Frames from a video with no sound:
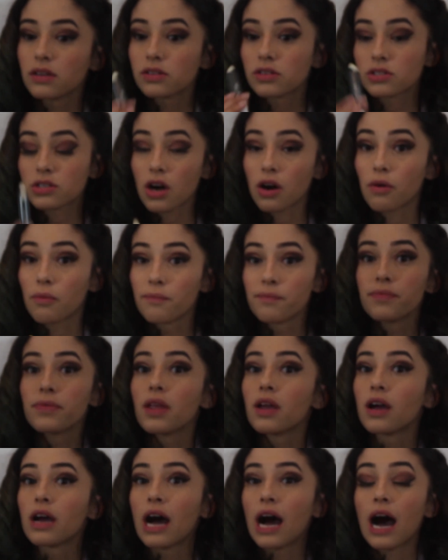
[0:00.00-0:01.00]
So
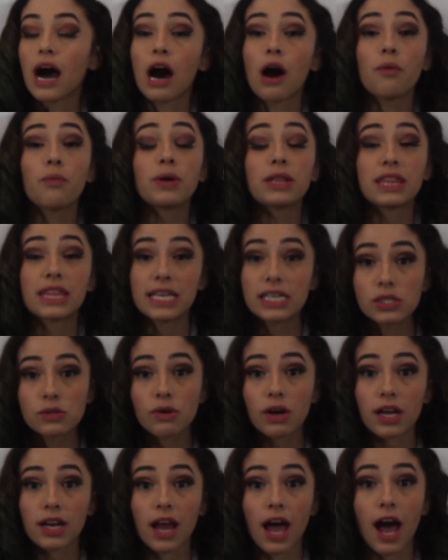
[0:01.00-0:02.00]
with this
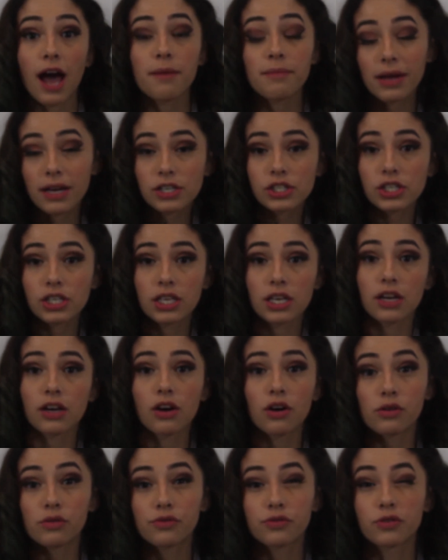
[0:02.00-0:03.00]
one, I'm actually going to
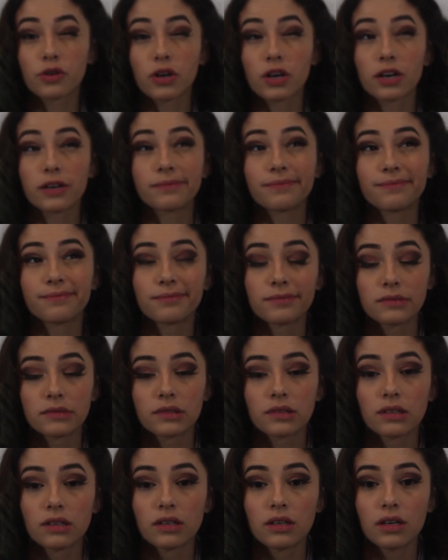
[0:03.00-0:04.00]
go for
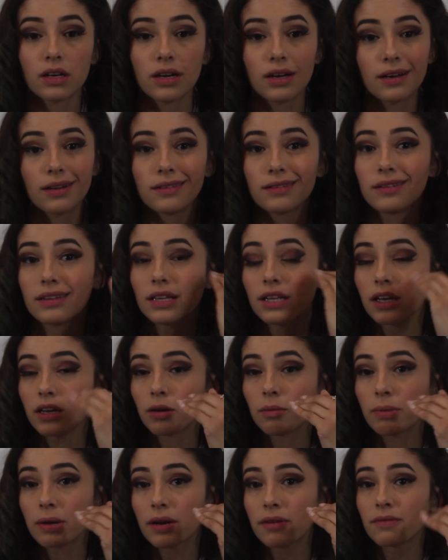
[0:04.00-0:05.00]
a
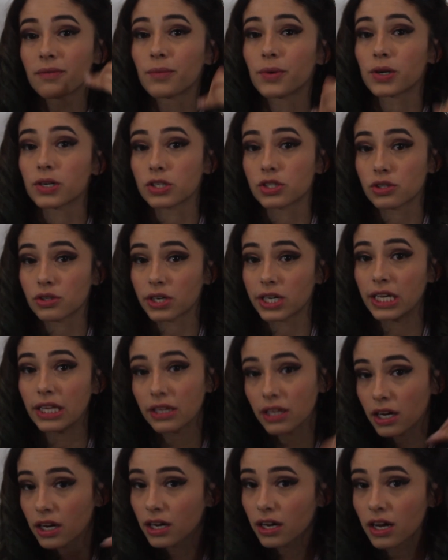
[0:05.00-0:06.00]
little bit of a more discreet
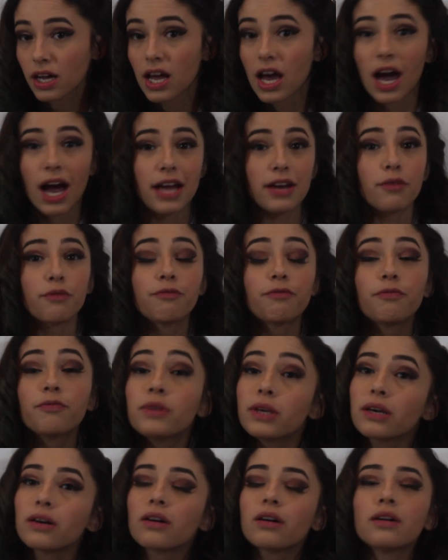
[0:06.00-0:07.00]
look. I don't
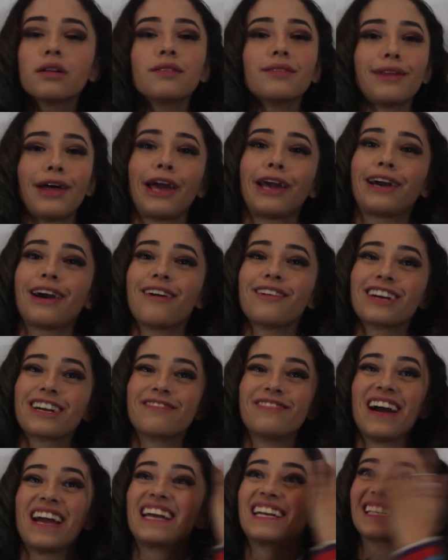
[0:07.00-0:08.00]
feel like
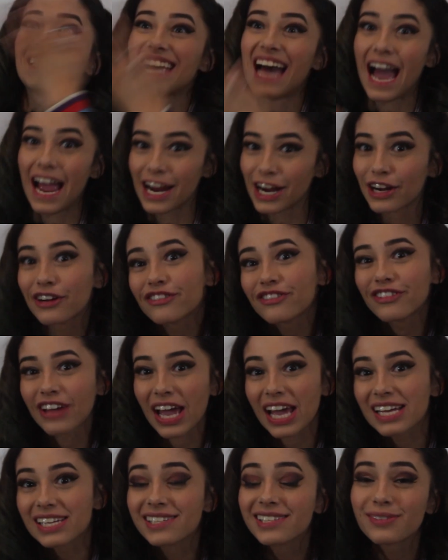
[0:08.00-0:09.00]
covering my entire
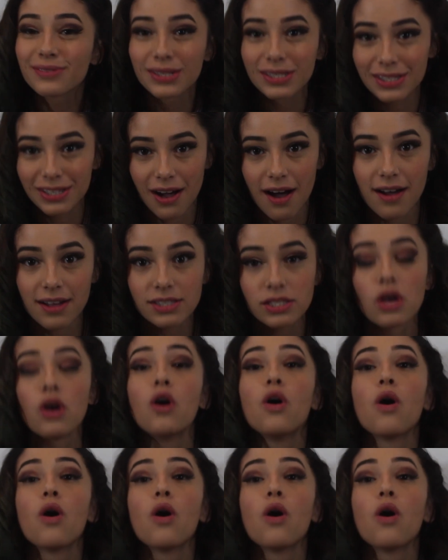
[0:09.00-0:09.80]
face with dots,